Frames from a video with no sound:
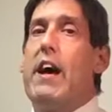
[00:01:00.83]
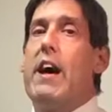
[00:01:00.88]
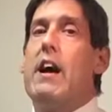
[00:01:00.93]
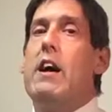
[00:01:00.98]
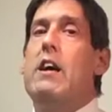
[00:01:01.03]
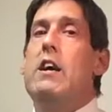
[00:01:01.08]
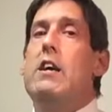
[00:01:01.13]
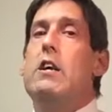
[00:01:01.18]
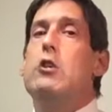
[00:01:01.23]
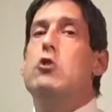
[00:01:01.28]

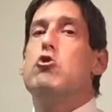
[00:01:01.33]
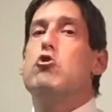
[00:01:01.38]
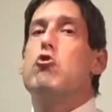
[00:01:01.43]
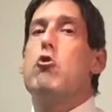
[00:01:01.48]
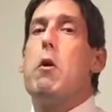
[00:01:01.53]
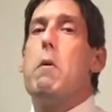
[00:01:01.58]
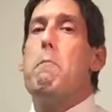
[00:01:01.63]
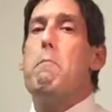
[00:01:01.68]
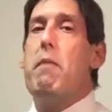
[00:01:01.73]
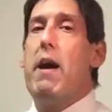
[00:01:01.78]
the
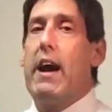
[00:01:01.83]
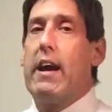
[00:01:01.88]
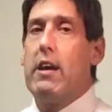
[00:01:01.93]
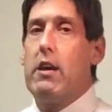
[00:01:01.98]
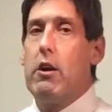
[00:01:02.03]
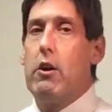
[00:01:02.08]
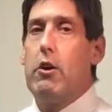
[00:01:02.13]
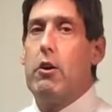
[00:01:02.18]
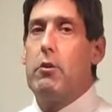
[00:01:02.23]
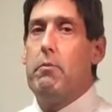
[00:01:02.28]

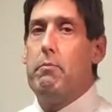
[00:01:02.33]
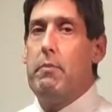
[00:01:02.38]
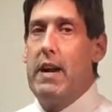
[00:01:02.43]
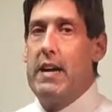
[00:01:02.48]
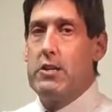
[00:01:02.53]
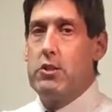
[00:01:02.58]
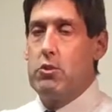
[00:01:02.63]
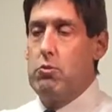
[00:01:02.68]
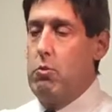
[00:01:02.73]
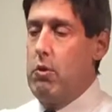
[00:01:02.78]
trabecular
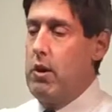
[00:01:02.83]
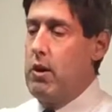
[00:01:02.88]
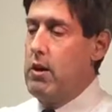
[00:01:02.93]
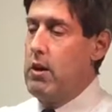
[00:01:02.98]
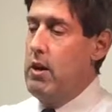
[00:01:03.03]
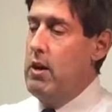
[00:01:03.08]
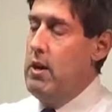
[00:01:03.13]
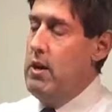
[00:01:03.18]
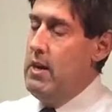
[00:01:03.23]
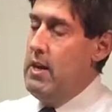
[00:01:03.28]
meshwork.
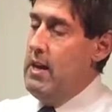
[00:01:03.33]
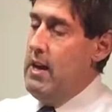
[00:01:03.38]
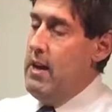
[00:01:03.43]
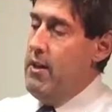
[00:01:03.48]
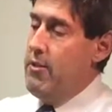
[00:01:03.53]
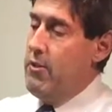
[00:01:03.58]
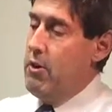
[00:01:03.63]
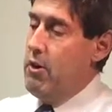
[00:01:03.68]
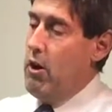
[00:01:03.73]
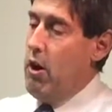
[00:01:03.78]

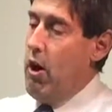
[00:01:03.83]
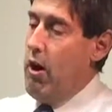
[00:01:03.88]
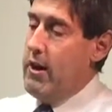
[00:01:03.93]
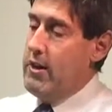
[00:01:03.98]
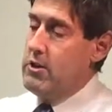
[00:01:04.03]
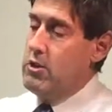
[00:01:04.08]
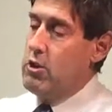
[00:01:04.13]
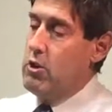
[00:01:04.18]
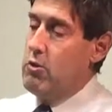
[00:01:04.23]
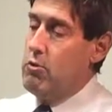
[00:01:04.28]
There are
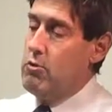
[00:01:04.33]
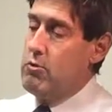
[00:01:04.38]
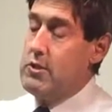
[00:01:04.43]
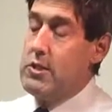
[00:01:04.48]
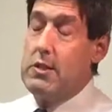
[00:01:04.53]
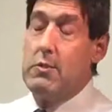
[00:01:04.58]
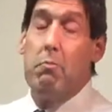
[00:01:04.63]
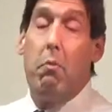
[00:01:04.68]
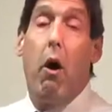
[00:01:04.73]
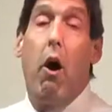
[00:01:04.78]
large
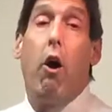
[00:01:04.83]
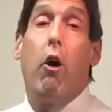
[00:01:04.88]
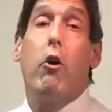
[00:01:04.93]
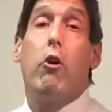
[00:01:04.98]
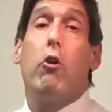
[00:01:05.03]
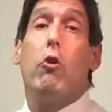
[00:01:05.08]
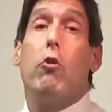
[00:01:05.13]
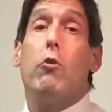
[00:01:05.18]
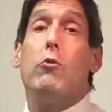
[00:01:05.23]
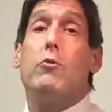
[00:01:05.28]
holes,
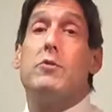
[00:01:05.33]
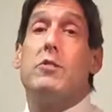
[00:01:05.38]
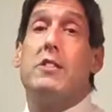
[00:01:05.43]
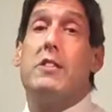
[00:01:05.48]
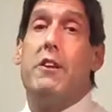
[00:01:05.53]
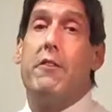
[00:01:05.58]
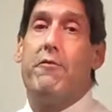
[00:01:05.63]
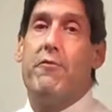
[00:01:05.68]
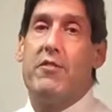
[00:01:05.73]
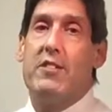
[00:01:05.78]
smaller holes,
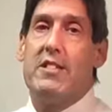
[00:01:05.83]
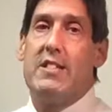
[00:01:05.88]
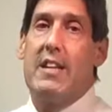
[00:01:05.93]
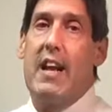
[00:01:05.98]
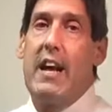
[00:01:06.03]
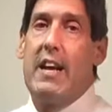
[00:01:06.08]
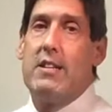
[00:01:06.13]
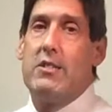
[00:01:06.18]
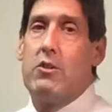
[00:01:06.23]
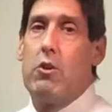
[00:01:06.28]
different
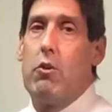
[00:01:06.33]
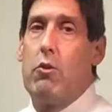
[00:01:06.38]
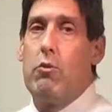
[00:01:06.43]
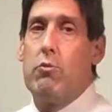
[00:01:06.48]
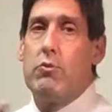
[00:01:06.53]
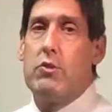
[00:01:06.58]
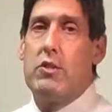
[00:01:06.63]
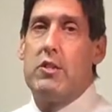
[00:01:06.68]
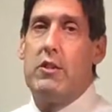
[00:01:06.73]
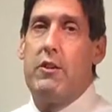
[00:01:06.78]
size
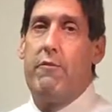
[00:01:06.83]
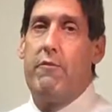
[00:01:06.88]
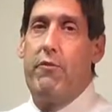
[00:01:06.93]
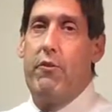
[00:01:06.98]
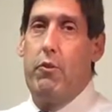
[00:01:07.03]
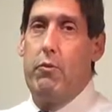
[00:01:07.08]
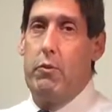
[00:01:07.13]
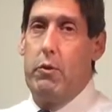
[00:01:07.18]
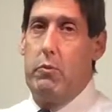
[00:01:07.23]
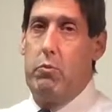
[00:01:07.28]
holes. The
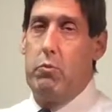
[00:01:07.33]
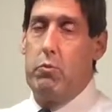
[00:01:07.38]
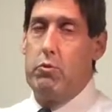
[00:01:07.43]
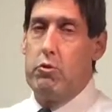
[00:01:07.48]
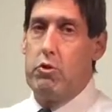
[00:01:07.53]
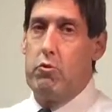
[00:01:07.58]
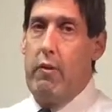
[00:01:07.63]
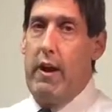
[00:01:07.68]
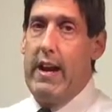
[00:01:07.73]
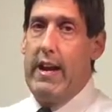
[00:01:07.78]
fluid will
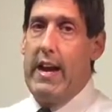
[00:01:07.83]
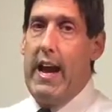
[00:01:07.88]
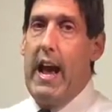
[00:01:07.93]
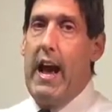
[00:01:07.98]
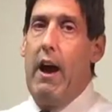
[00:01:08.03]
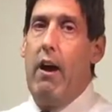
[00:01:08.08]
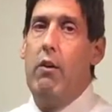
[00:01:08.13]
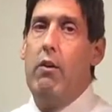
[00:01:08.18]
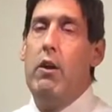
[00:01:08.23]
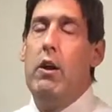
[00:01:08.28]
drain
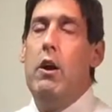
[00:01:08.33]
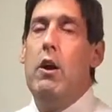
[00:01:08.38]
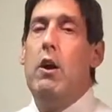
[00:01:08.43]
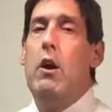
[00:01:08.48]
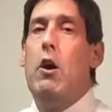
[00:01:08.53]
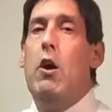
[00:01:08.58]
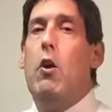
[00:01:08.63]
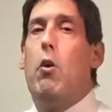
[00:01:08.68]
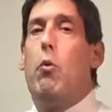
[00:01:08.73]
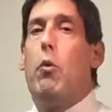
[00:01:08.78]
out.
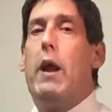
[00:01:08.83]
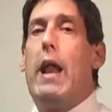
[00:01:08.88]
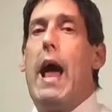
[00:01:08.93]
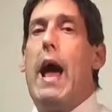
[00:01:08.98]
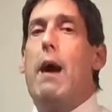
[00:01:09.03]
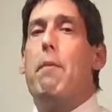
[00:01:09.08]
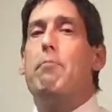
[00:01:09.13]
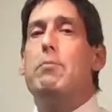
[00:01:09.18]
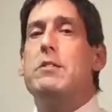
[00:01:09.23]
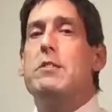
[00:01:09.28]
What
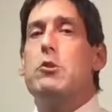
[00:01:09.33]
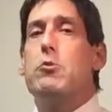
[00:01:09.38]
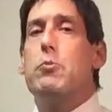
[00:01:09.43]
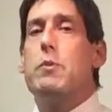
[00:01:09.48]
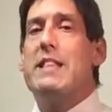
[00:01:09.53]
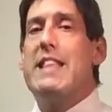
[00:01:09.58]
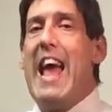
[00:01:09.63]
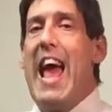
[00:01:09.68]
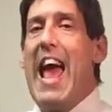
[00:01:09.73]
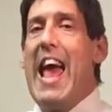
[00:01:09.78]
happens
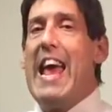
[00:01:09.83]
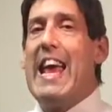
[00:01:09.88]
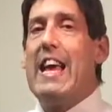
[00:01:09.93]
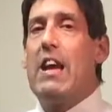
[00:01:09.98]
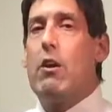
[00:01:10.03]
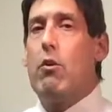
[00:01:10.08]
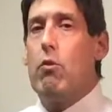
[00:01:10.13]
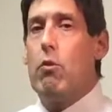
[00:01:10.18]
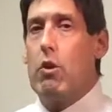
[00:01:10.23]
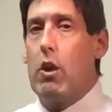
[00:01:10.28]
with
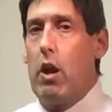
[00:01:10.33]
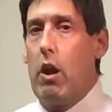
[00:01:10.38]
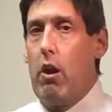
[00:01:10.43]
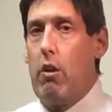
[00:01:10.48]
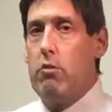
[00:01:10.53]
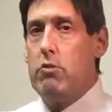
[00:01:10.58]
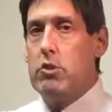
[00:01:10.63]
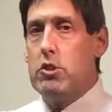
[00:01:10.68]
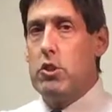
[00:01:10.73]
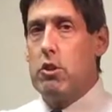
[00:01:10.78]
angle
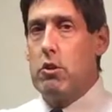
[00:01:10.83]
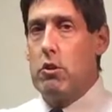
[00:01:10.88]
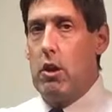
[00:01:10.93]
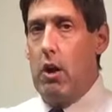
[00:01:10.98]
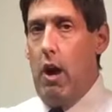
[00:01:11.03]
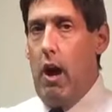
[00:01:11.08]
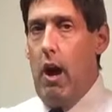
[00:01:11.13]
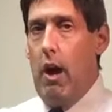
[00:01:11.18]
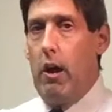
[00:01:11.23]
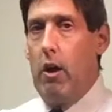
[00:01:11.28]
closure
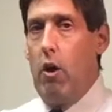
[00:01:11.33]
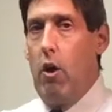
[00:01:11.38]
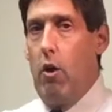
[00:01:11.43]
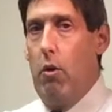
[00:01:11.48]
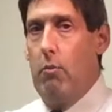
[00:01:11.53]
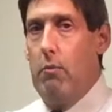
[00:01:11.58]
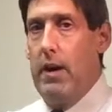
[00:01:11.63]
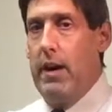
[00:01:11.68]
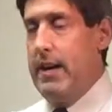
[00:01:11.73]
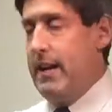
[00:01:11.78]

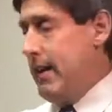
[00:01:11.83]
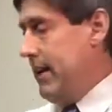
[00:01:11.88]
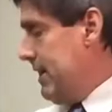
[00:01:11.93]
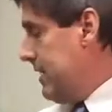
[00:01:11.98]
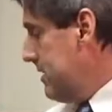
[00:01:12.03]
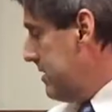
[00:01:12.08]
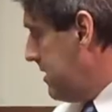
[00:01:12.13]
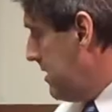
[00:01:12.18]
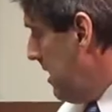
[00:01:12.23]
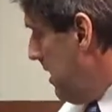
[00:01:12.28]
glaucoma
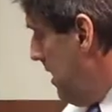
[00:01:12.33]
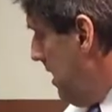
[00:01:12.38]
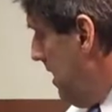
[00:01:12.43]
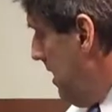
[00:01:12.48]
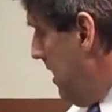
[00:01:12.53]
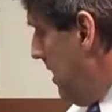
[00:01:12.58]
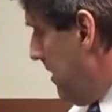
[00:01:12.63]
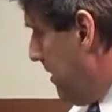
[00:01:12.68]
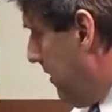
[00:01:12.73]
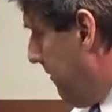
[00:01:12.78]
is
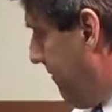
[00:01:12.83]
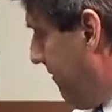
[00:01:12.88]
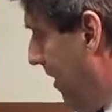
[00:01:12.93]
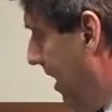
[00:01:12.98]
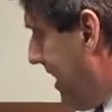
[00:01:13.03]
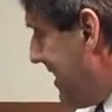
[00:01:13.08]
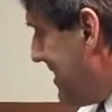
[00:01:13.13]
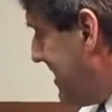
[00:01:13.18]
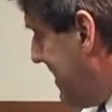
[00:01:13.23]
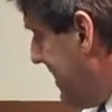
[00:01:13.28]
the
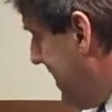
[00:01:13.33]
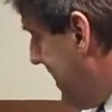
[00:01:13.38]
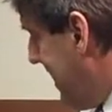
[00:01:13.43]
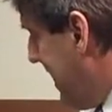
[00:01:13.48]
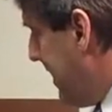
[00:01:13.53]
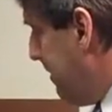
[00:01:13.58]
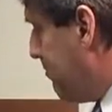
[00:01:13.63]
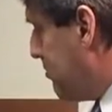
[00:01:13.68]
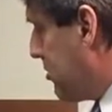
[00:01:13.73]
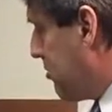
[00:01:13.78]
faucet
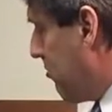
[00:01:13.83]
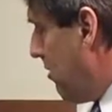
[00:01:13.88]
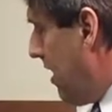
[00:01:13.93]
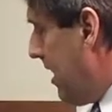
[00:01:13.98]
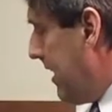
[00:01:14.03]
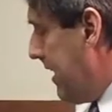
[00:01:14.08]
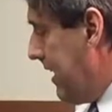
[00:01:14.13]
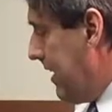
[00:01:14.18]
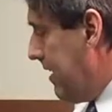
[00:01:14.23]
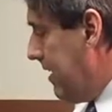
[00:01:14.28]
keeps
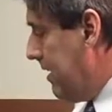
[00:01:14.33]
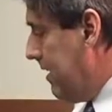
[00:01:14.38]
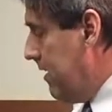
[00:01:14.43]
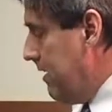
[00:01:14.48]
running.